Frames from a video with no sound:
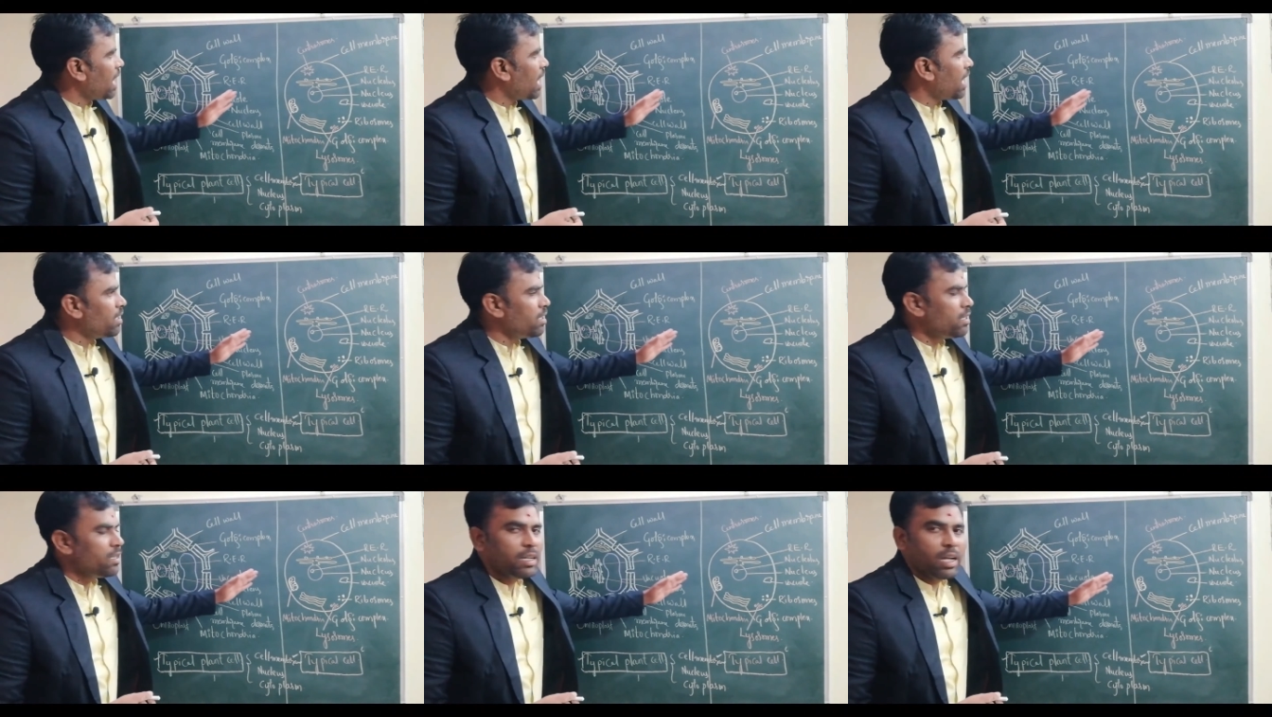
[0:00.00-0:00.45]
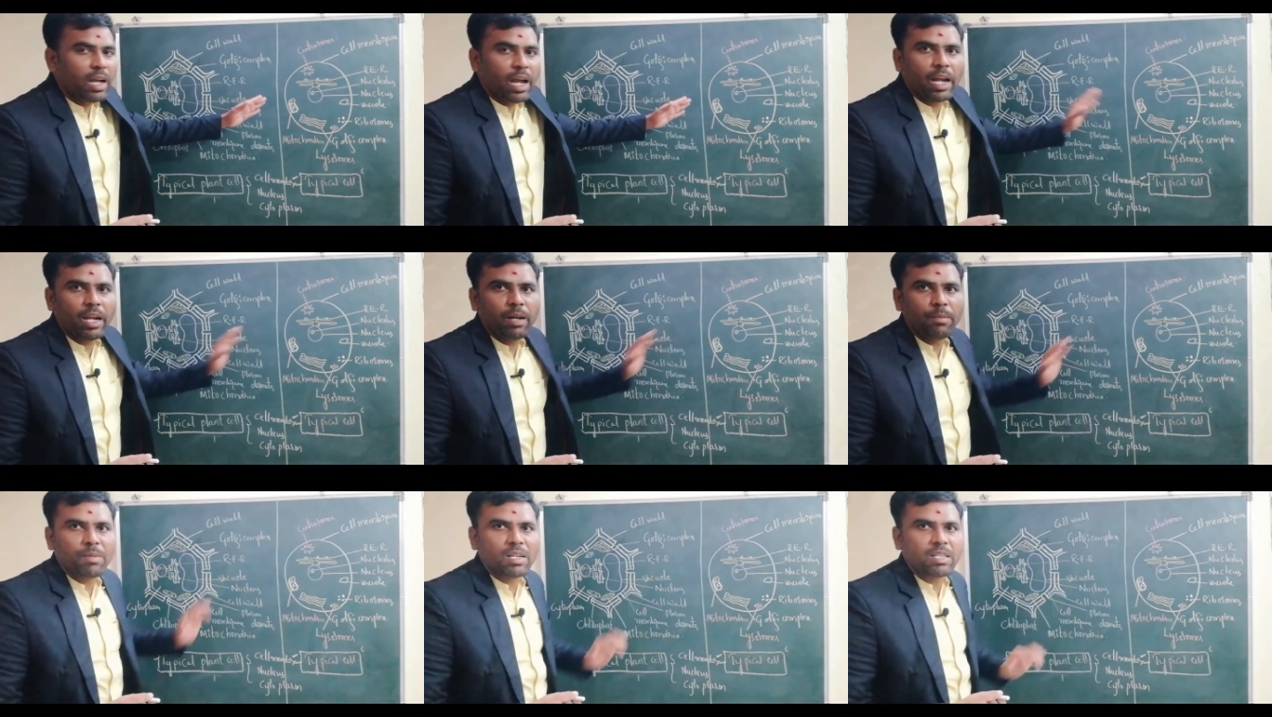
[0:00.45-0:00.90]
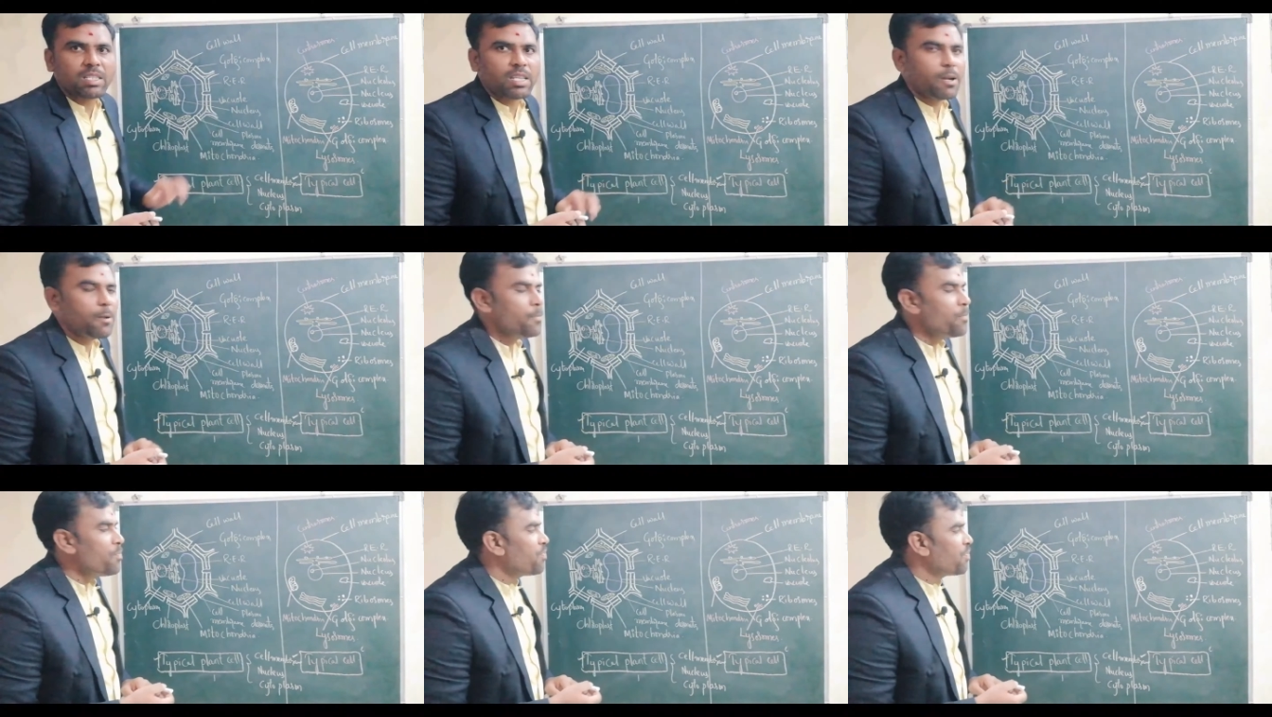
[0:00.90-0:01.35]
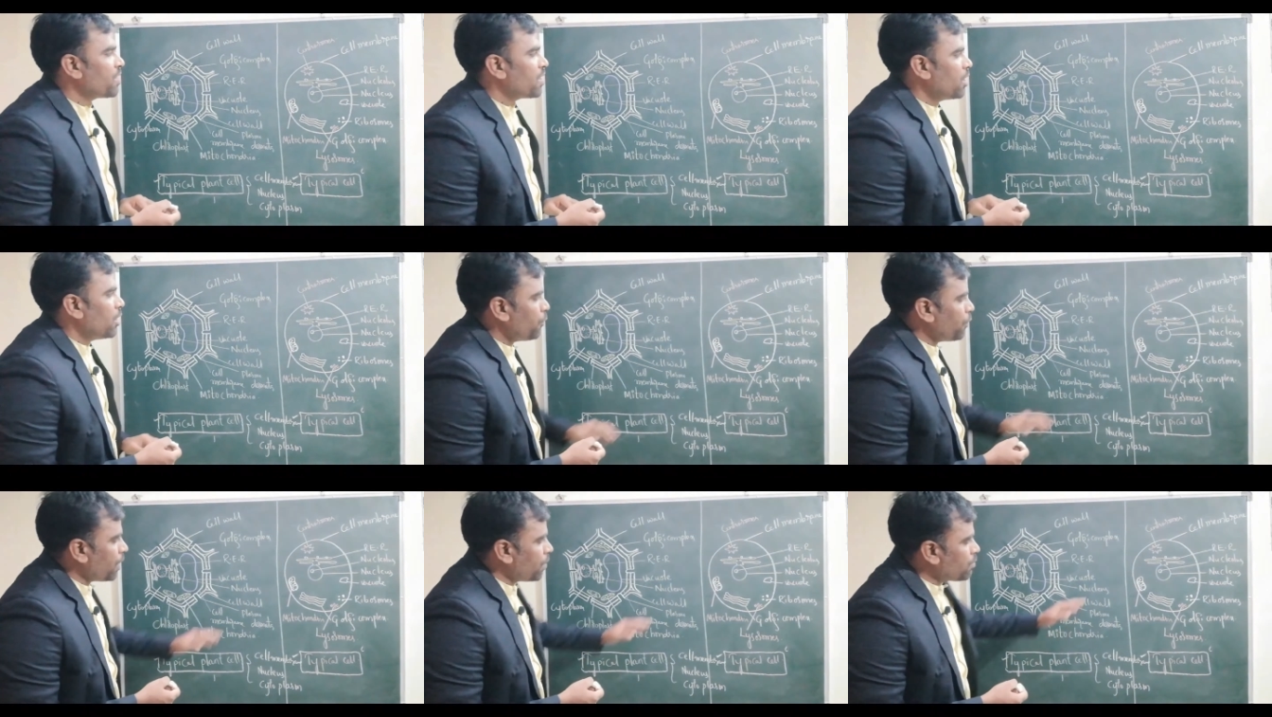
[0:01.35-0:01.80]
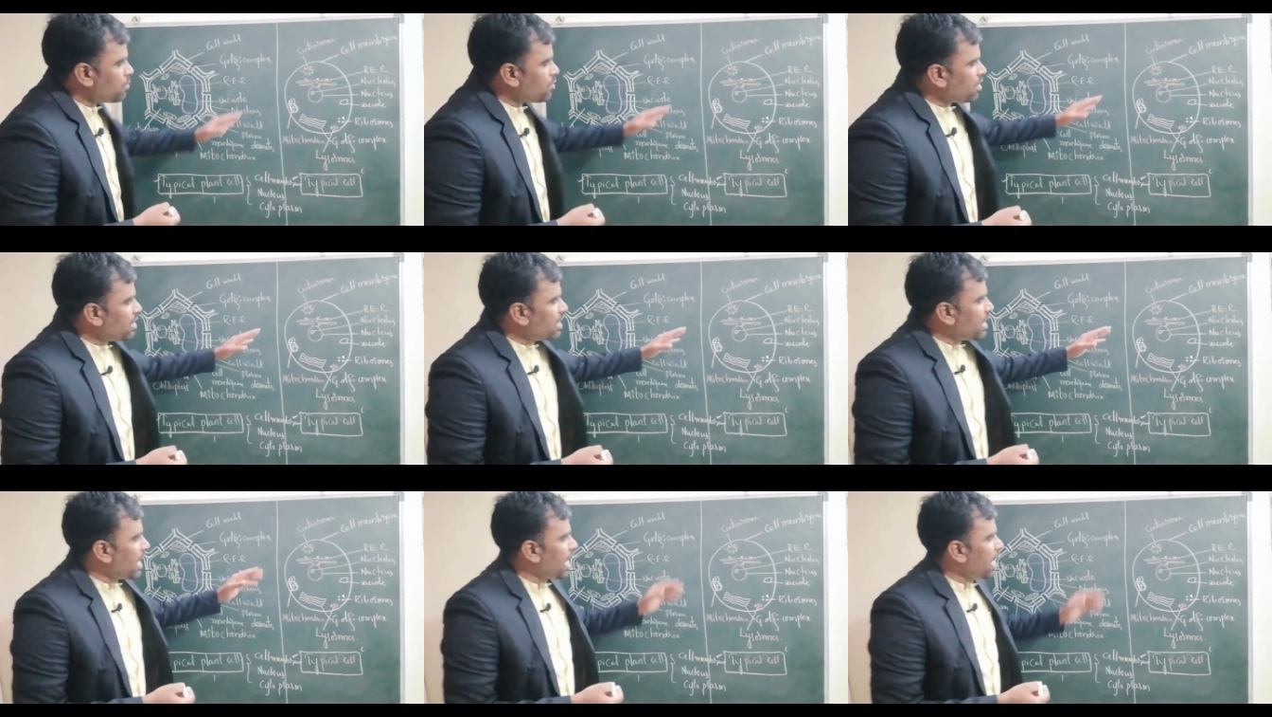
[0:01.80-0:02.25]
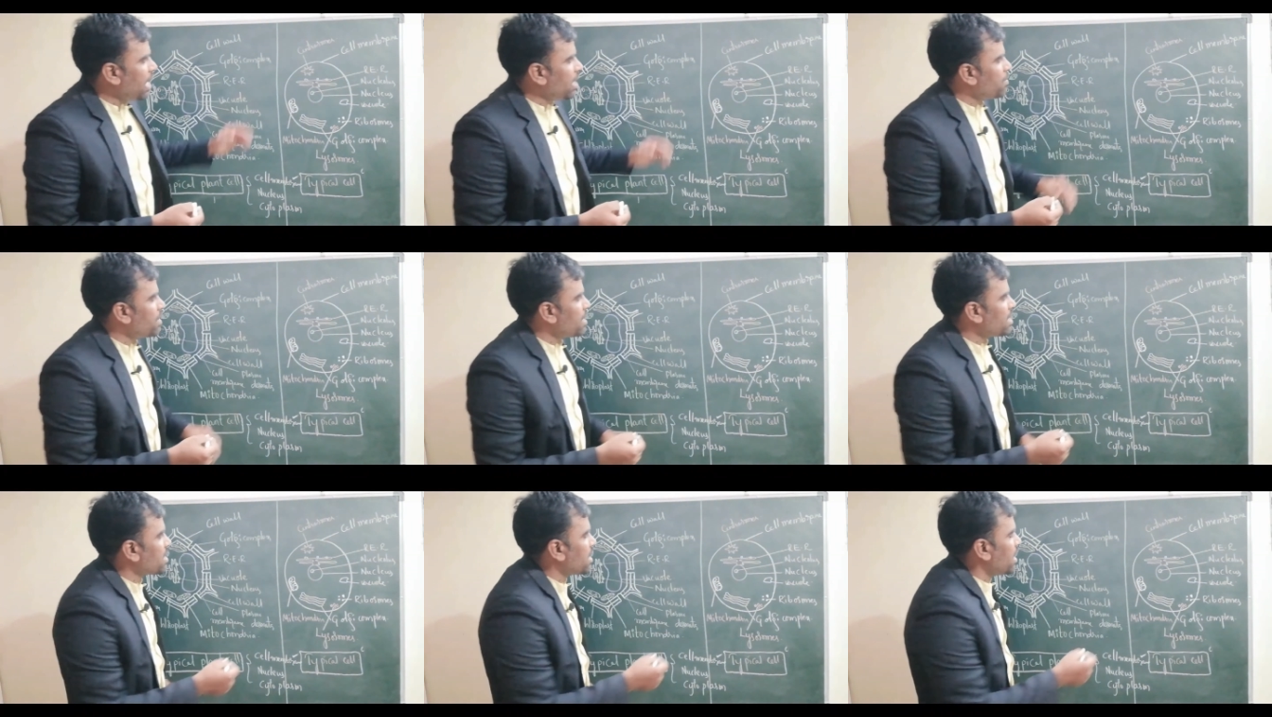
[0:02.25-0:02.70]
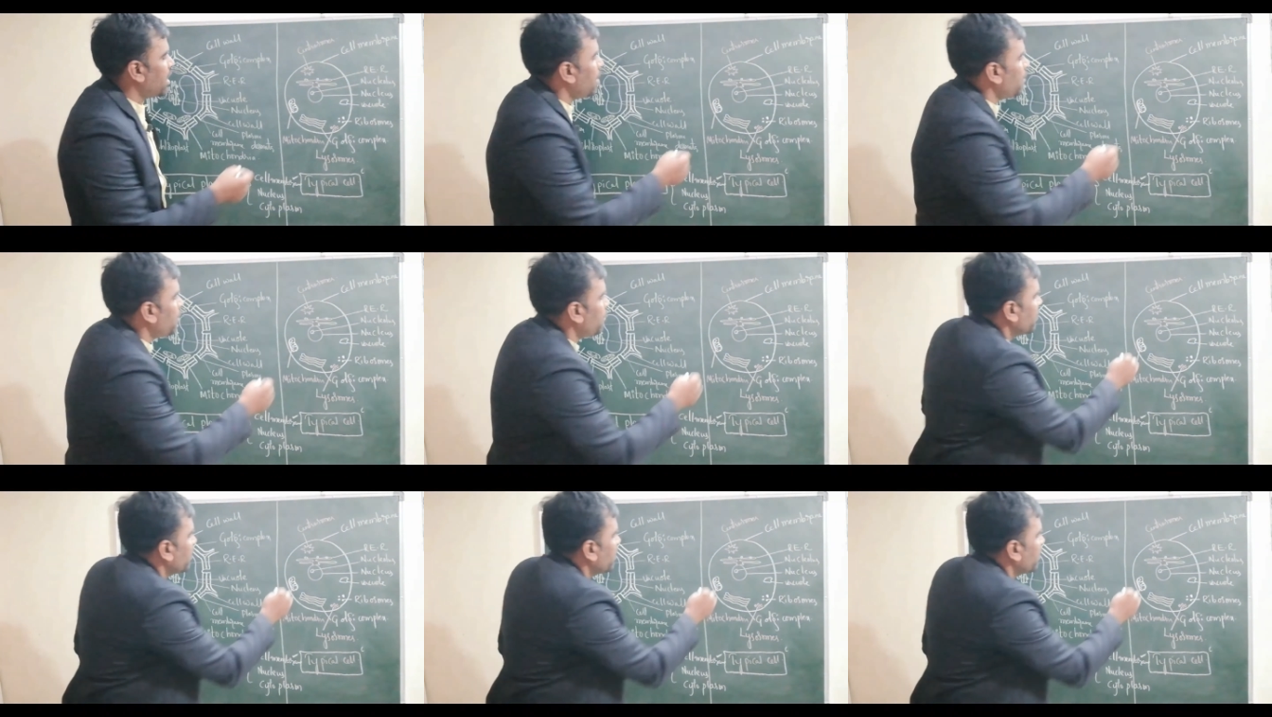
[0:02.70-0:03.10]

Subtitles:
and animal cell? If you observe the animal cell,